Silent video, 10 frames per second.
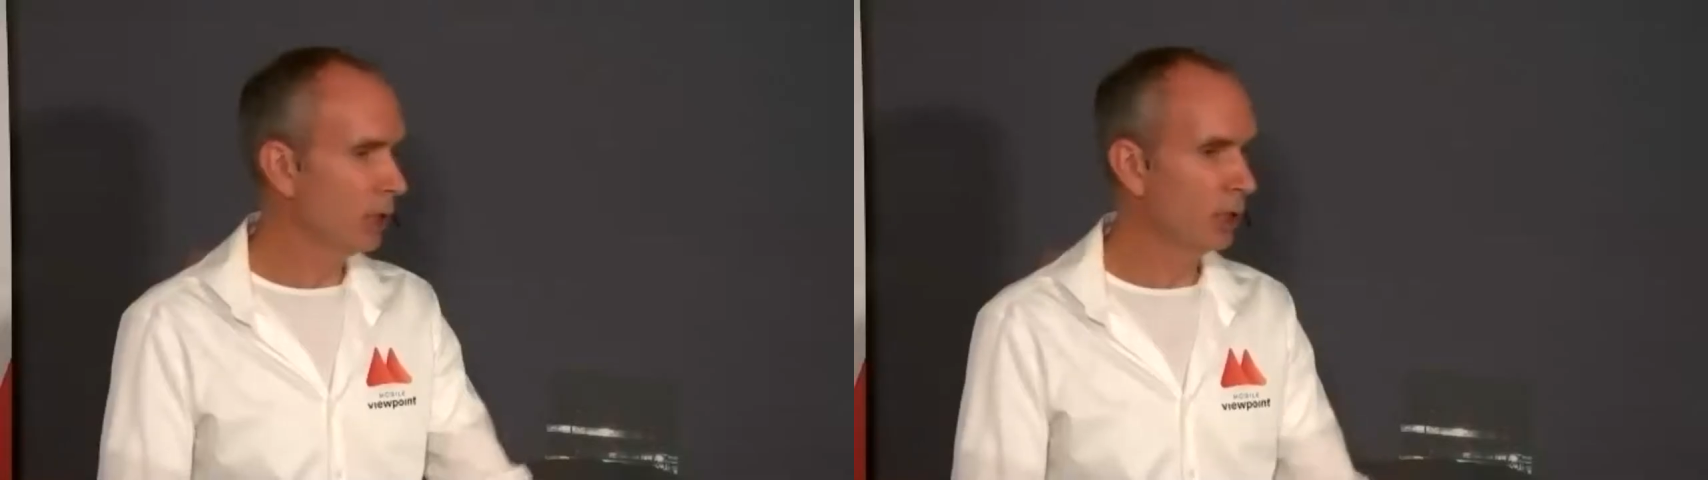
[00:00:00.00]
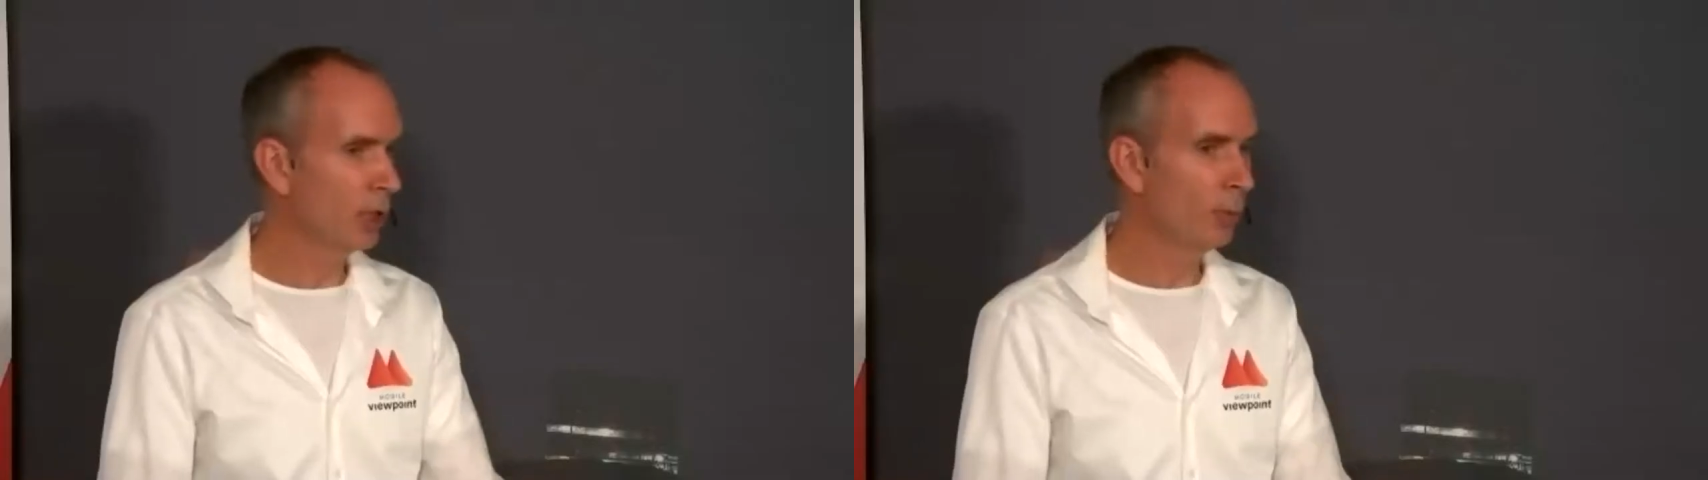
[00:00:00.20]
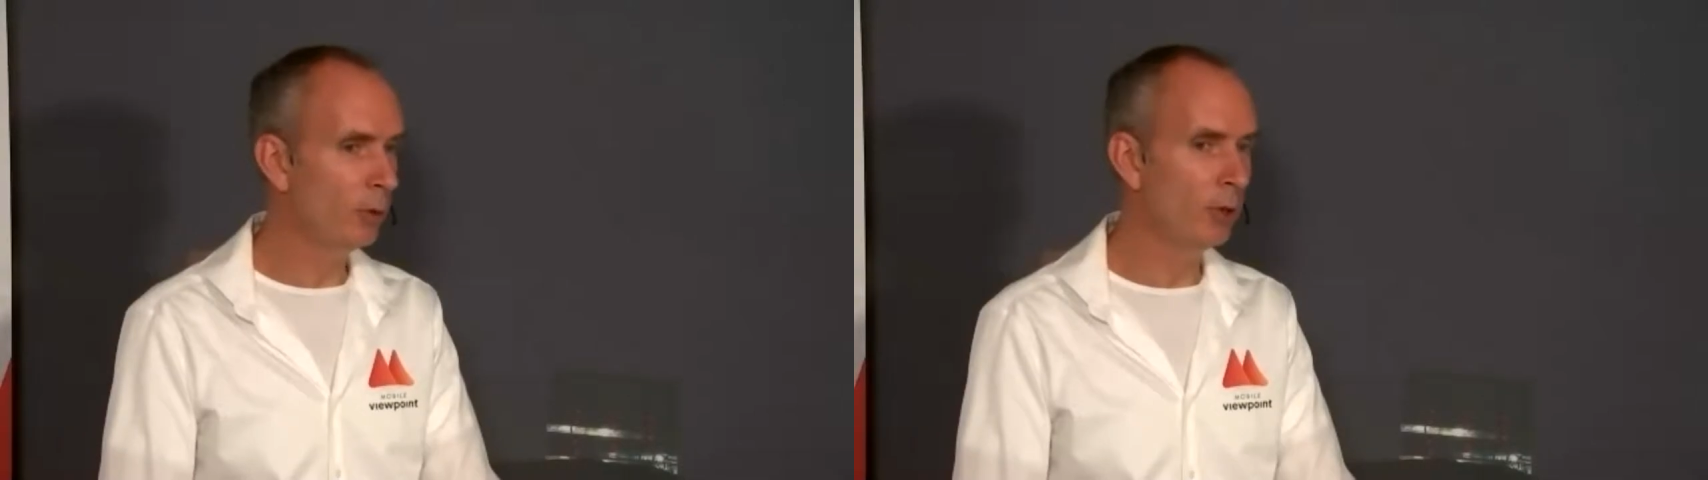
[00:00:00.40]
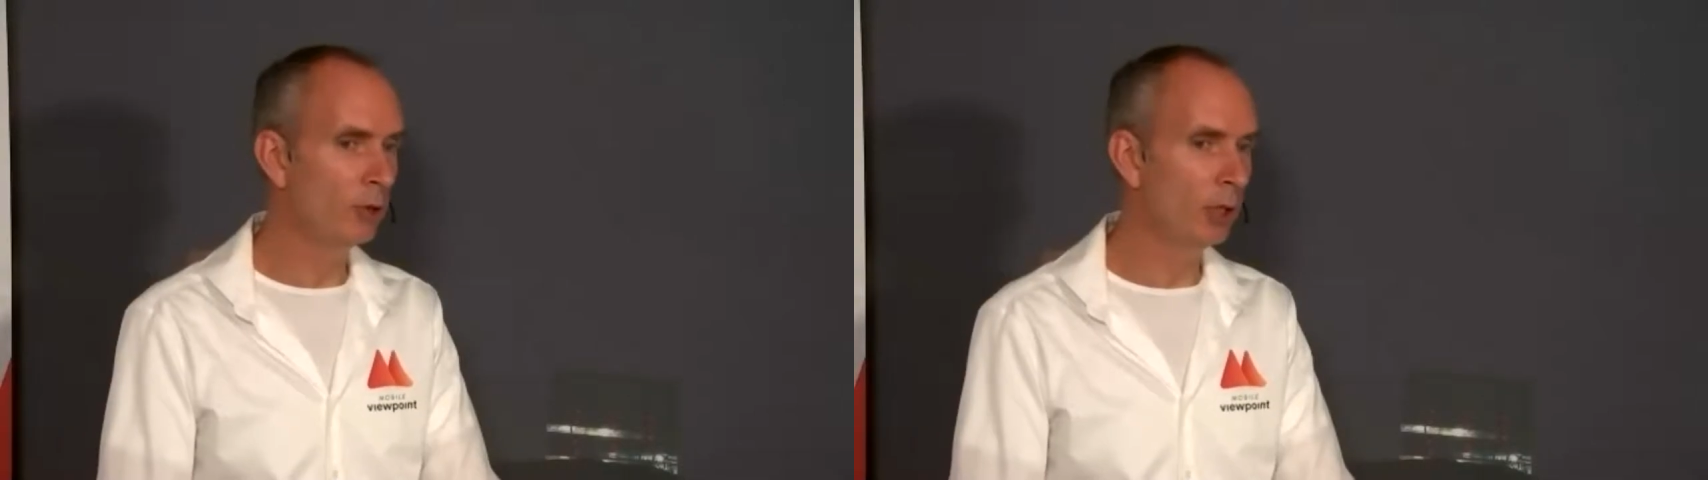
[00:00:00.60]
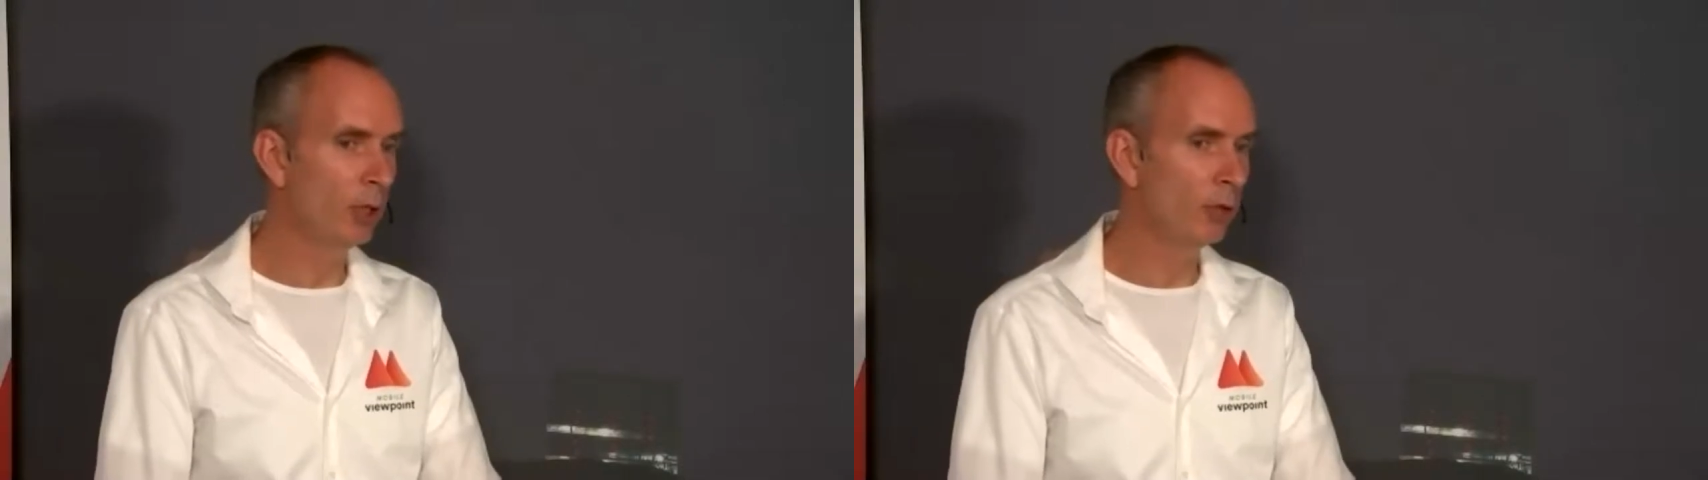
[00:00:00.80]
it's actually between
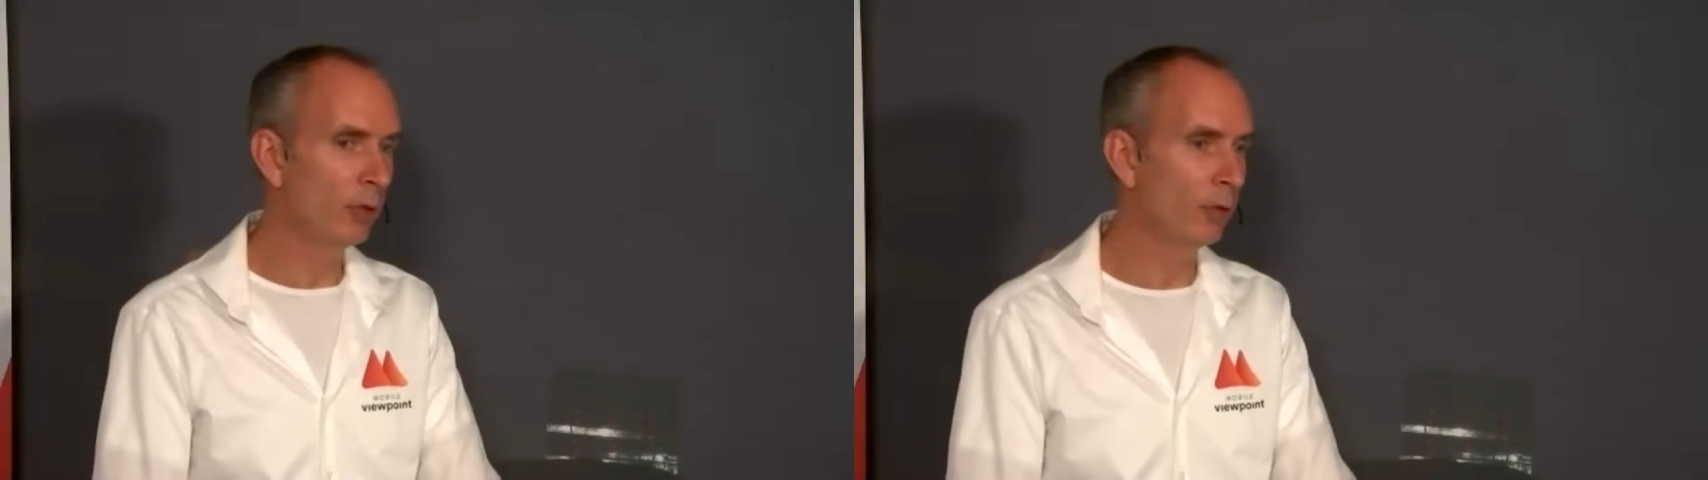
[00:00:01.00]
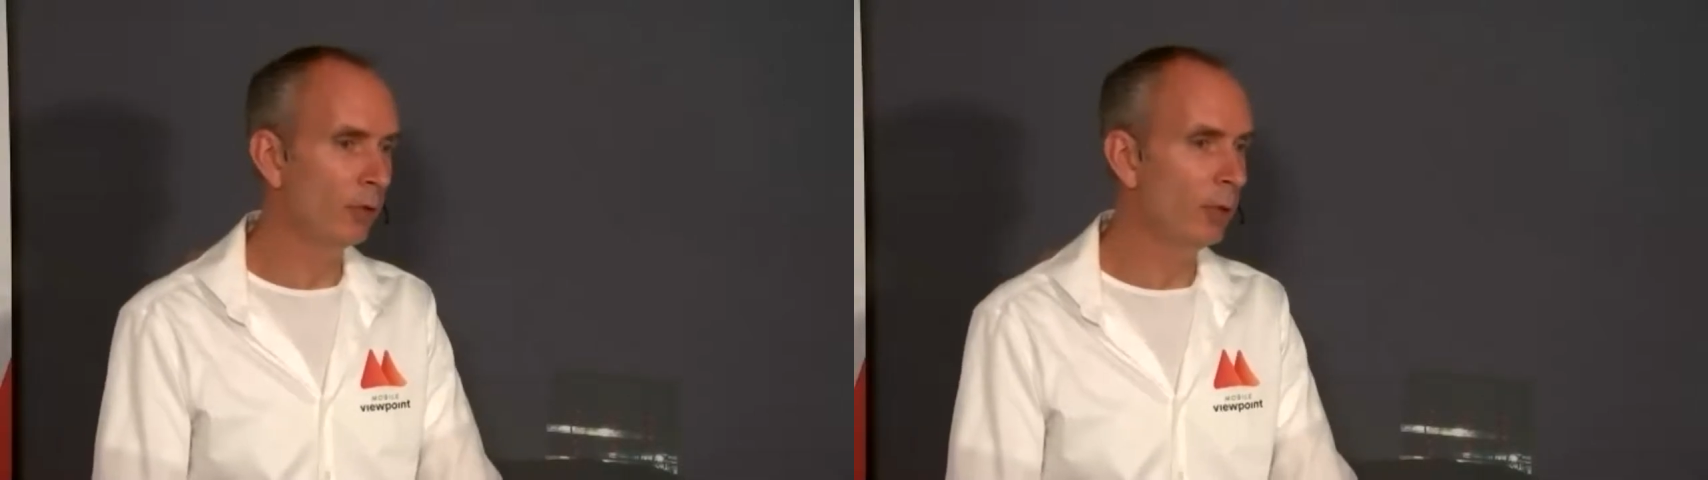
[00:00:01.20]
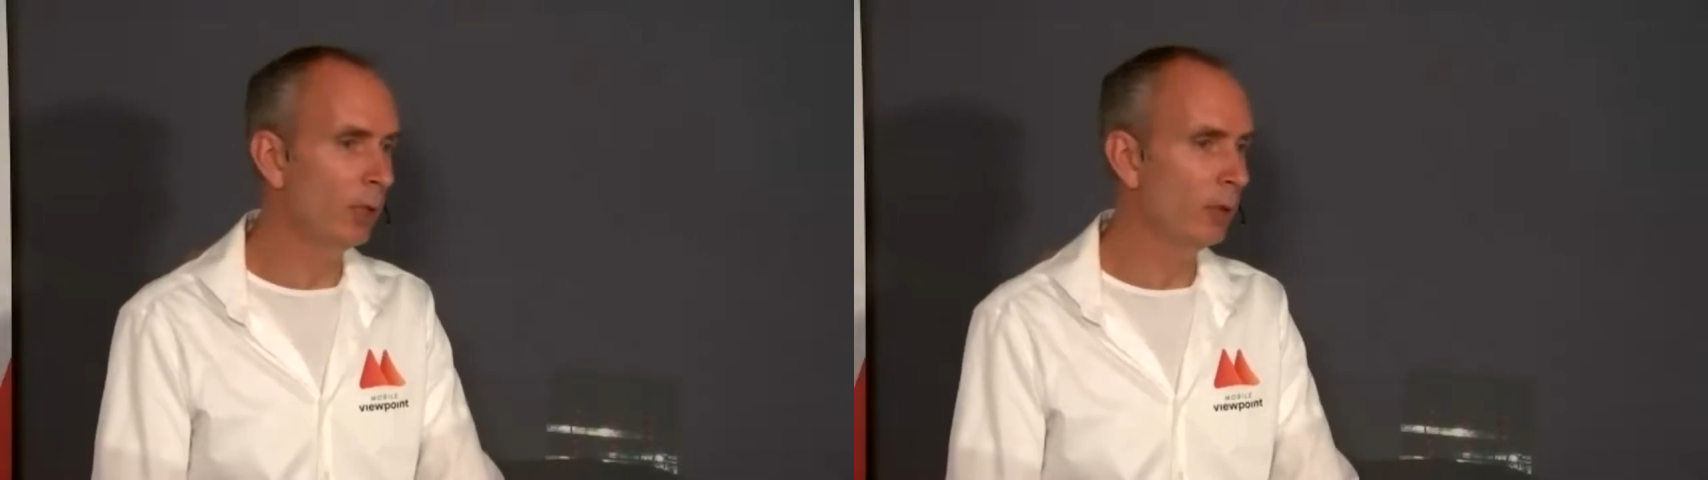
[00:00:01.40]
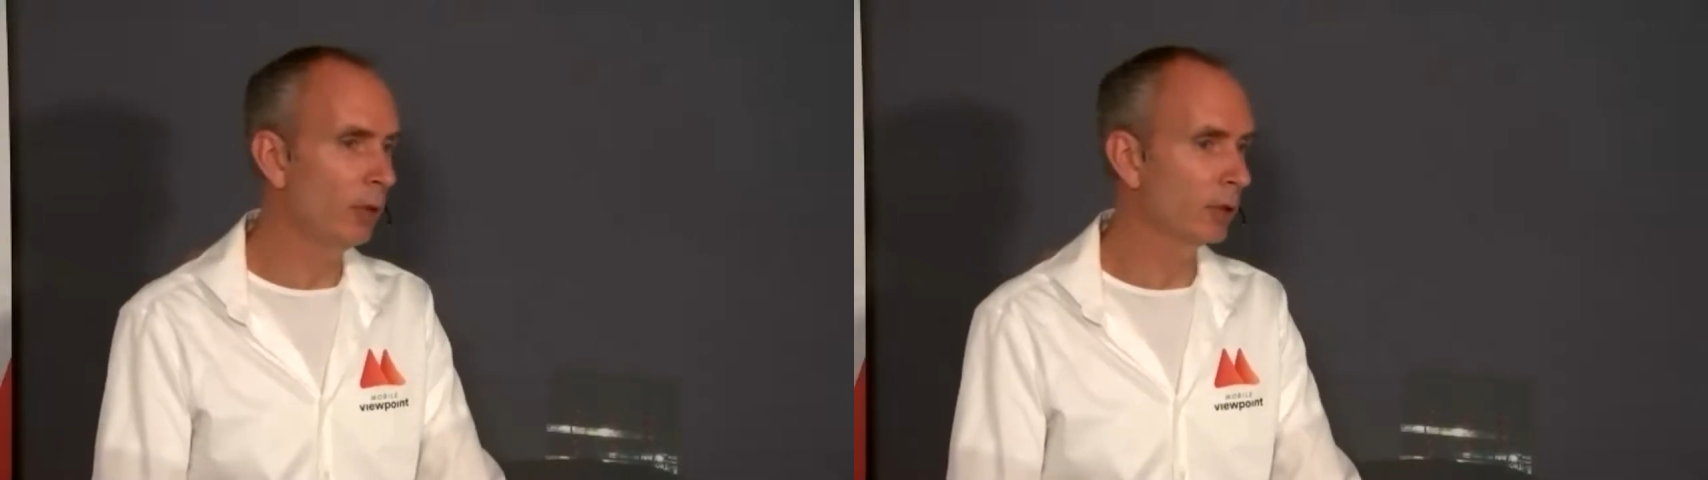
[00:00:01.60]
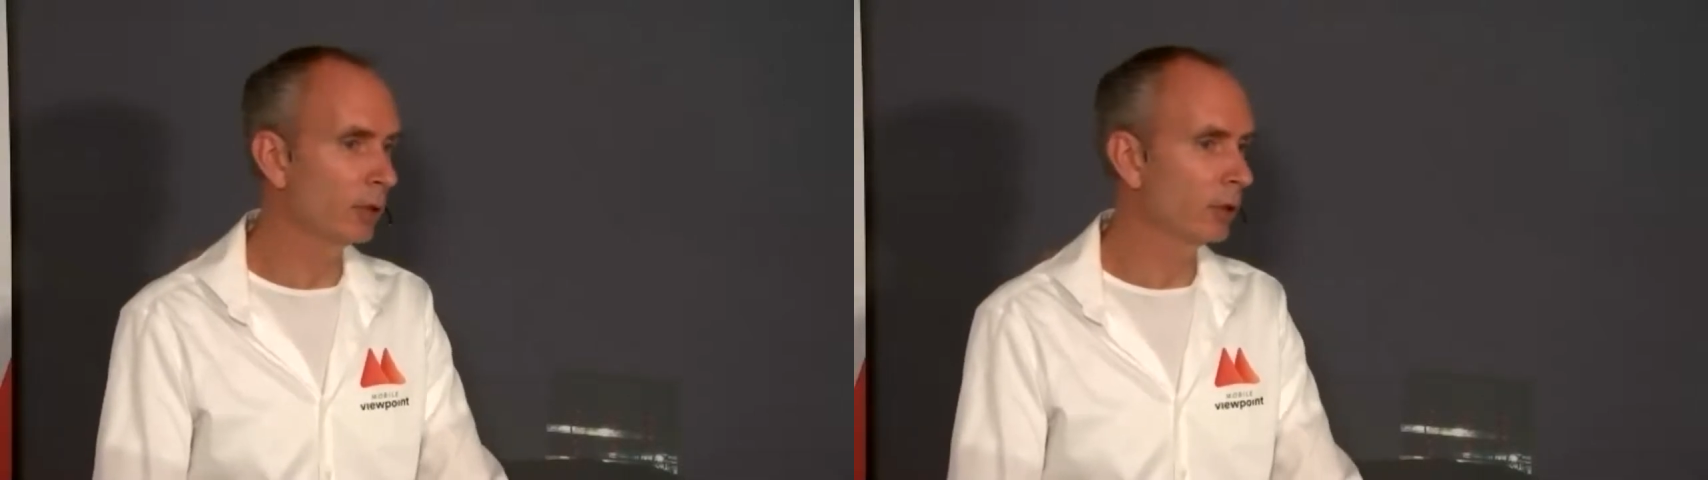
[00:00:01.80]
three and twelve
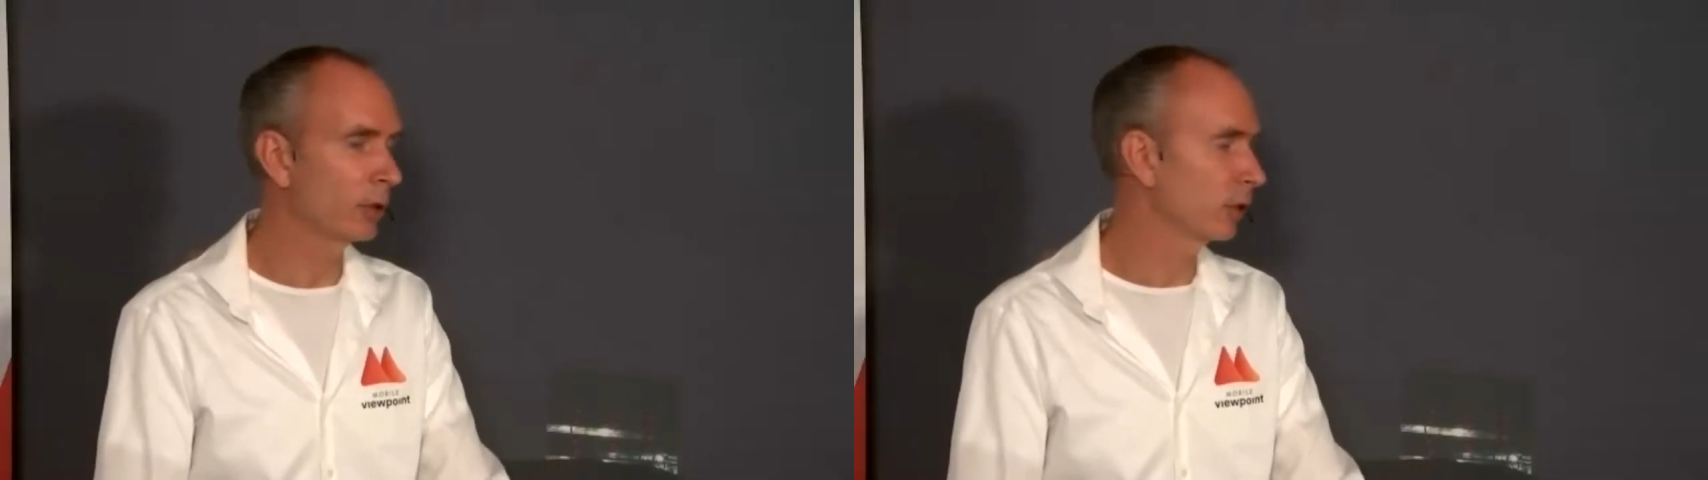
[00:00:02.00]
millimeters.